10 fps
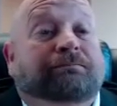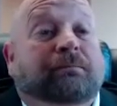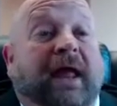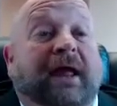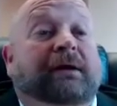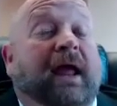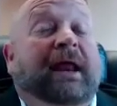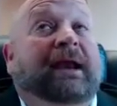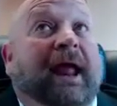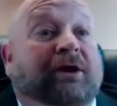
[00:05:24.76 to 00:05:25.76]

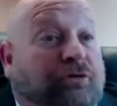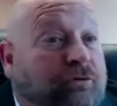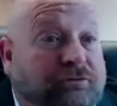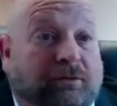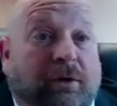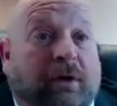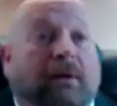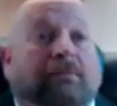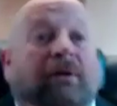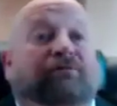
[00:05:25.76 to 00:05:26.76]
Andrews,
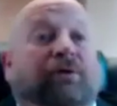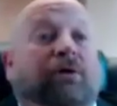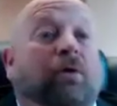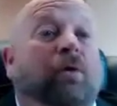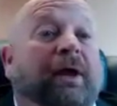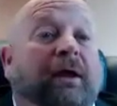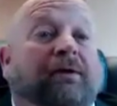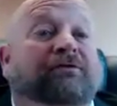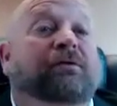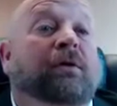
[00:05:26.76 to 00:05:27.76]
if you know who he
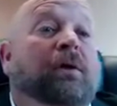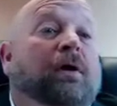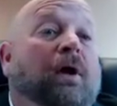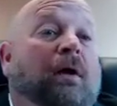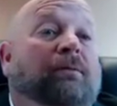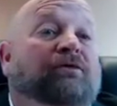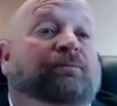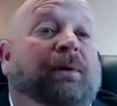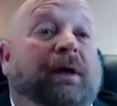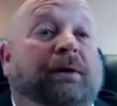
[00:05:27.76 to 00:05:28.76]
is.
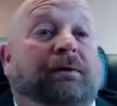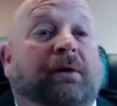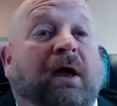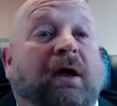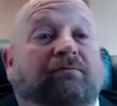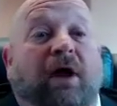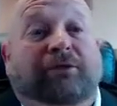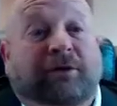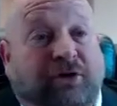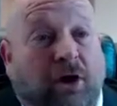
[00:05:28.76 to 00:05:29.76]
I've gone
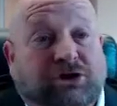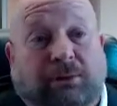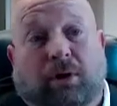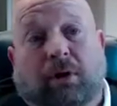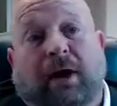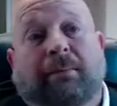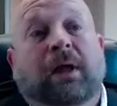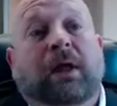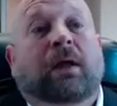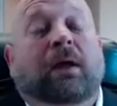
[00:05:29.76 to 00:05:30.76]
through his coaching program,
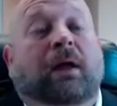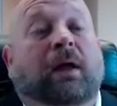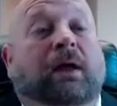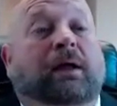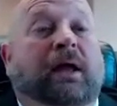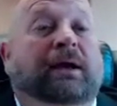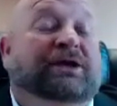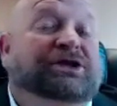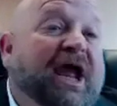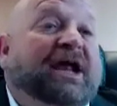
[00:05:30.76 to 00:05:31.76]
and
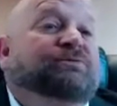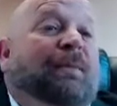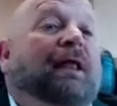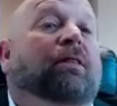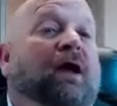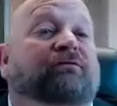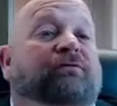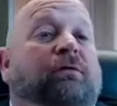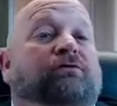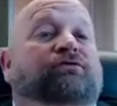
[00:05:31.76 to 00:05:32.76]
it changed my
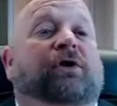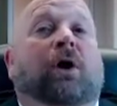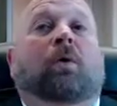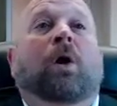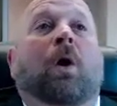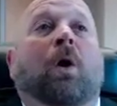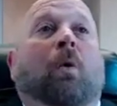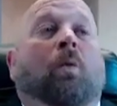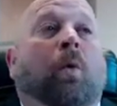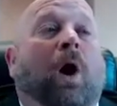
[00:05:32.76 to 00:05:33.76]
life. So
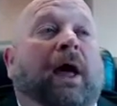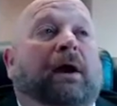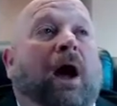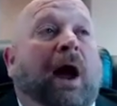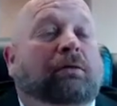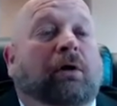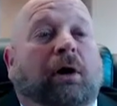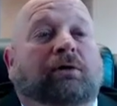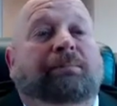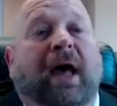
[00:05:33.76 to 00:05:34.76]
what I
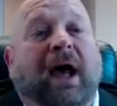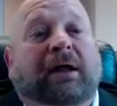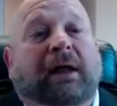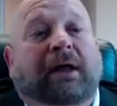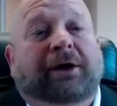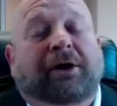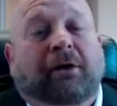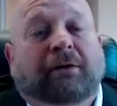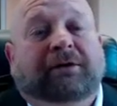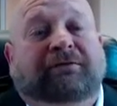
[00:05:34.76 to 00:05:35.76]
learned back at an
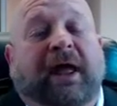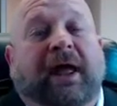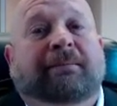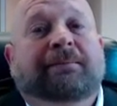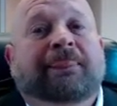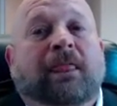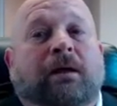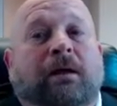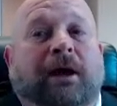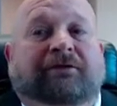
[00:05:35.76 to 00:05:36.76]
early day,
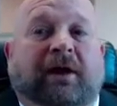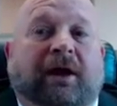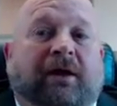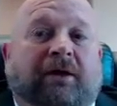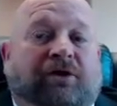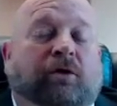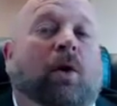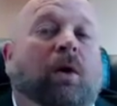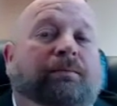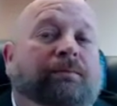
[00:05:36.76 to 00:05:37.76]
and it's a
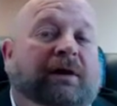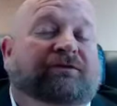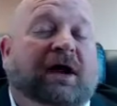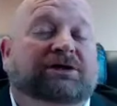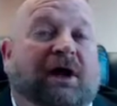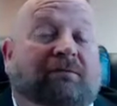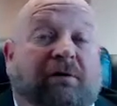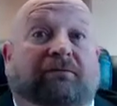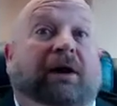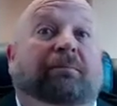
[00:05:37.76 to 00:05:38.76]
quote, and it's actually,
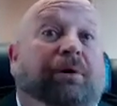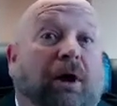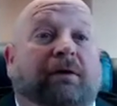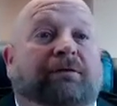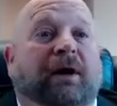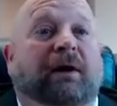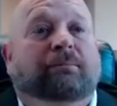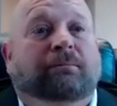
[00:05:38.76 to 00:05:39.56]
I've got a book that I'm